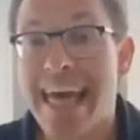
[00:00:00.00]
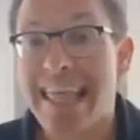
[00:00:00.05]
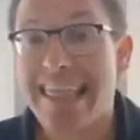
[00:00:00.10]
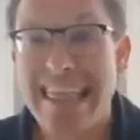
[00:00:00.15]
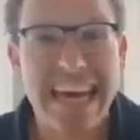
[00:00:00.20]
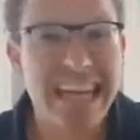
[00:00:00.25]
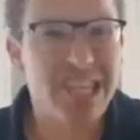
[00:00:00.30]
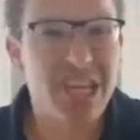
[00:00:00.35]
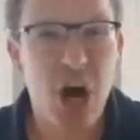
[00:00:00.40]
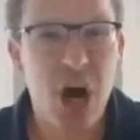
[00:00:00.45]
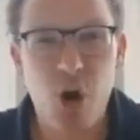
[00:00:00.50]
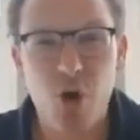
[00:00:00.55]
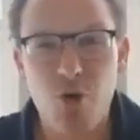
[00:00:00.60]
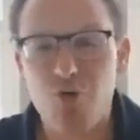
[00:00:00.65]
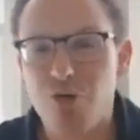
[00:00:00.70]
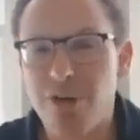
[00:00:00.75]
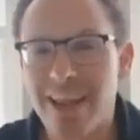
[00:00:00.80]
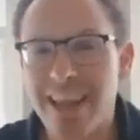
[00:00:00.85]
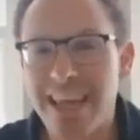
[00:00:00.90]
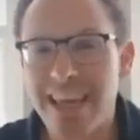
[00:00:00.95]
they
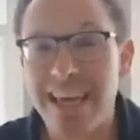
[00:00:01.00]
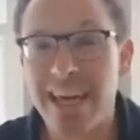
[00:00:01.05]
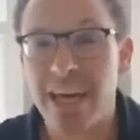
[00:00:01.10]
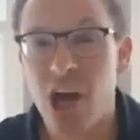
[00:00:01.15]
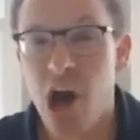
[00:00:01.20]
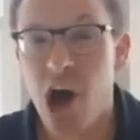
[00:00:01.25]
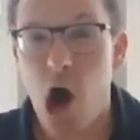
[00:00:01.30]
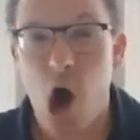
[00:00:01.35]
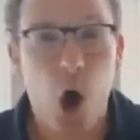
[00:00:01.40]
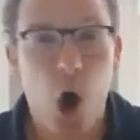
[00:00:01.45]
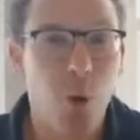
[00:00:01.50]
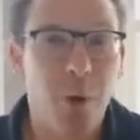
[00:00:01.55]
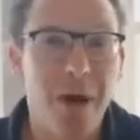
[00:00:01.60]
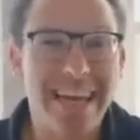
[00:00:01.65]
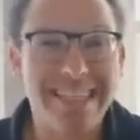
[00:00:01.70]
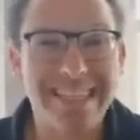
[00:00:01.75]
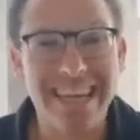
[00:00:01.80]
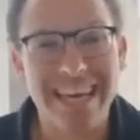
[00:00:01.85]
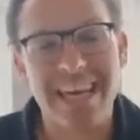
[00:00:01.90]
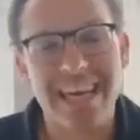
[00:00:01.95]
don't really
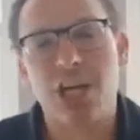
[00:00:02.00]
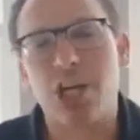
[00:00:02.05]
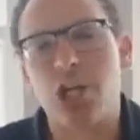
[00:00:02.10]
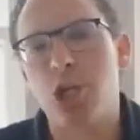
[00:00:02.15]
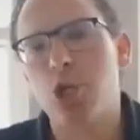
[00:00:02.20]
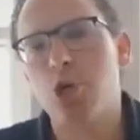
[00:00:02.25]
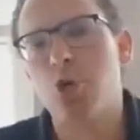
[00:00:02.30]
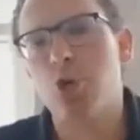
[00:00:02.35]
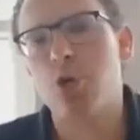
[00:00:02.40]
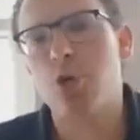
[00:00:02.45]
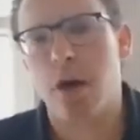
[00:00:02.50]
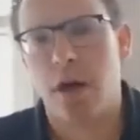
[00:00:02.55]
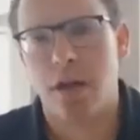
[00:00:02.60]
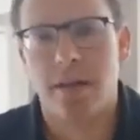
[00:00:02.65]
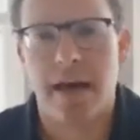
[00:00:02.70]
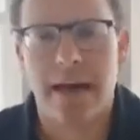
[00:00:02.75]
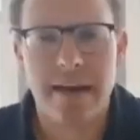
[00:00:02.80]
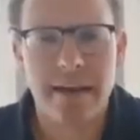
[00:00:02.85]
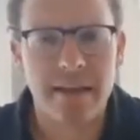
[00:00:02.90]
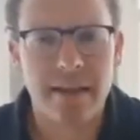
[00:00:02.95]
always include a
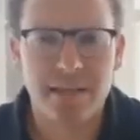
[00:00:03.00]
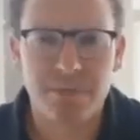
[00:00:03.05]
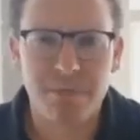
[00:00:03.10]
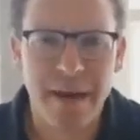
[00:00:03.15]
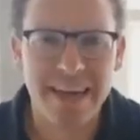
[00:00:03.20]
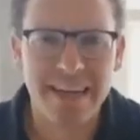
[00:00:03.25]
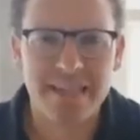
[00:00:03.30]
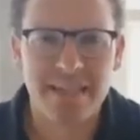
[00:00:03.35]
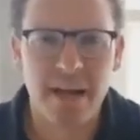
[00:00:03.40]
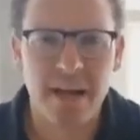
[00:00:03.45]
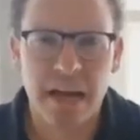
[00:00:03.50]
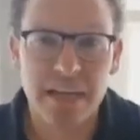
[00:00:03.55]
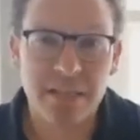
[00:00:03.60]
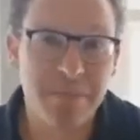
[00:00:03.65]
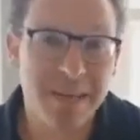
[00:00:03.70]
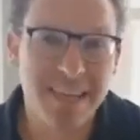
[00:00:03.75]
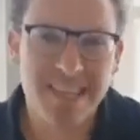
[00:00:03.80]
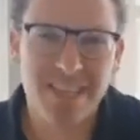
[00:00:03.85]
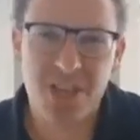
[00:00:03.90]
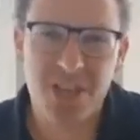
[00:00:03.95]
lot of these penny stocks
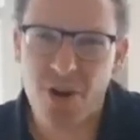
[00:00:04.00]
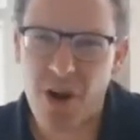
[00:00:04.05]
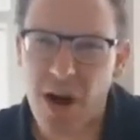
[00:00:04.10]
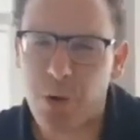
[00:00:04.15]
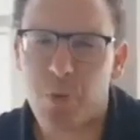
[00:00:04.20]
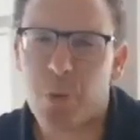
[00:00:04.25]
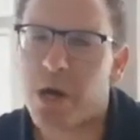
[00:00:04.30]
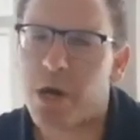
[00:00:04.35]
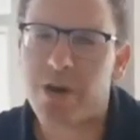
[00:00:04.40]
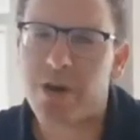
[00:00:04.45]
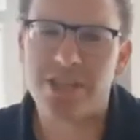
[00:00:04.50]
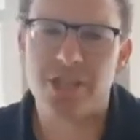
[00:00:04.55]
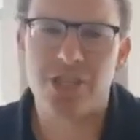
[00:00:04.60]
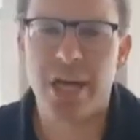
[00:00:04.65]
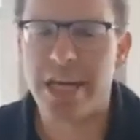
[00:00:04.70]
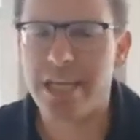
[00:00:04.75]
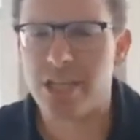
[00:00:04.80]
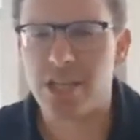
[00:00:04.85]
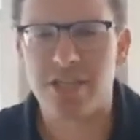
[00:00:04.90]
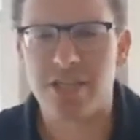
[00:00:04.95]
because they're on weird
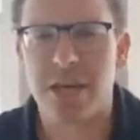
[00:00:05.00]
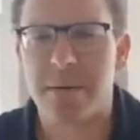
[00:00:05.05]
exchanges.